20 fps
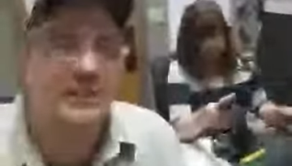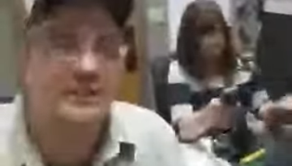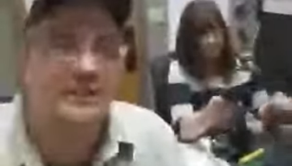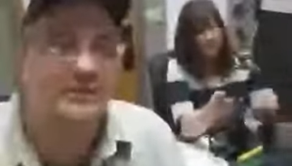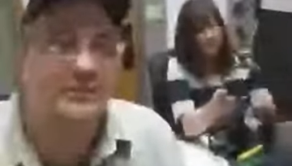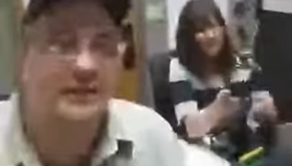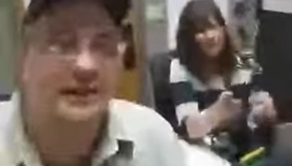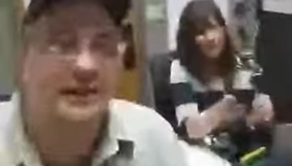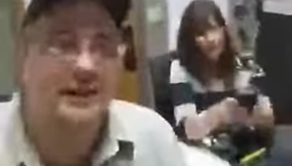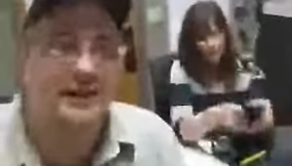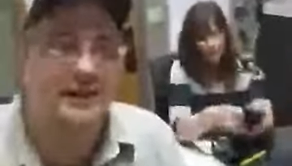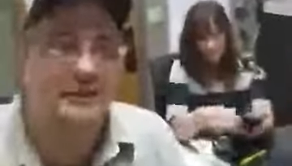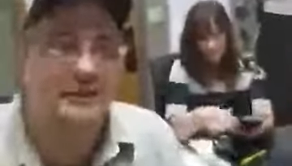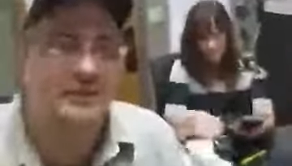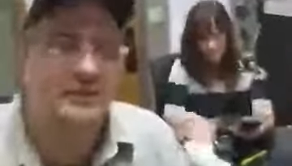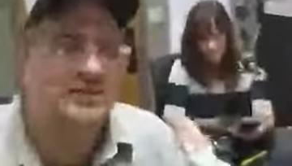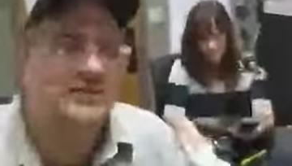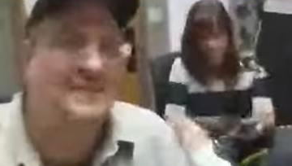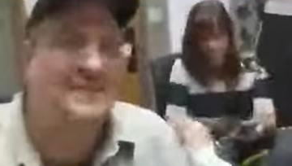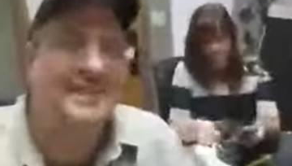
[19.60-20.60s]
She's trying to find it
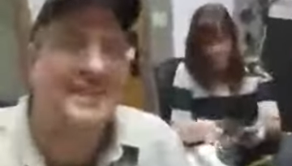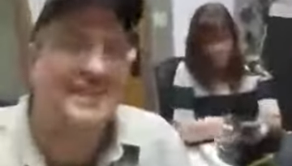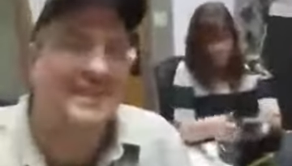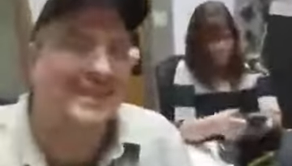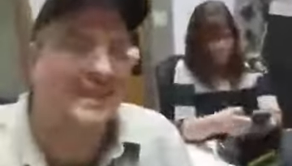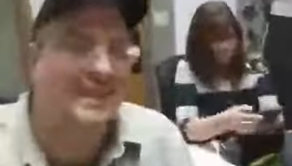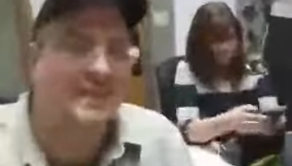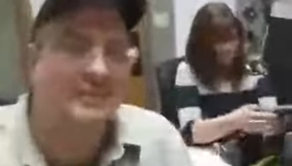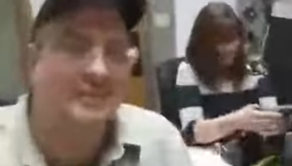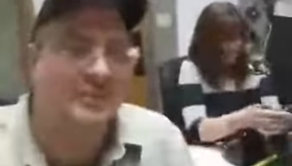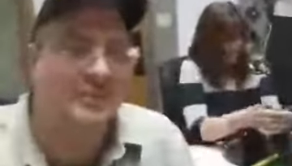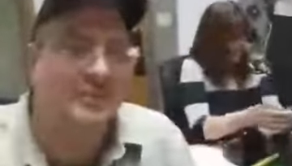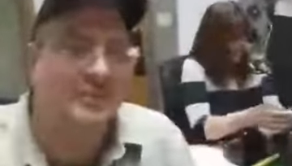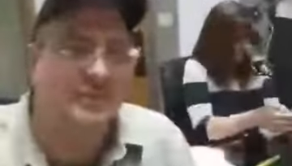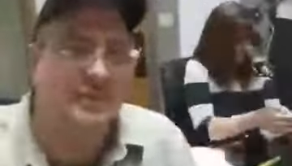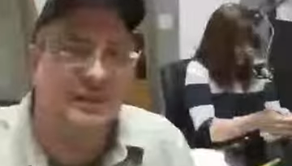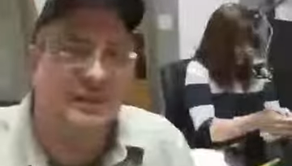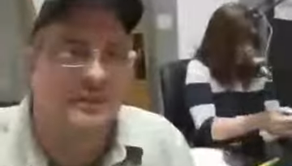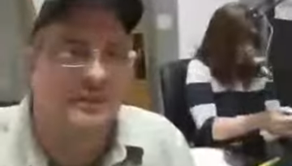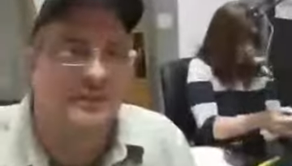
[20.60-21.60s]
on... Well, she's got an iPhone,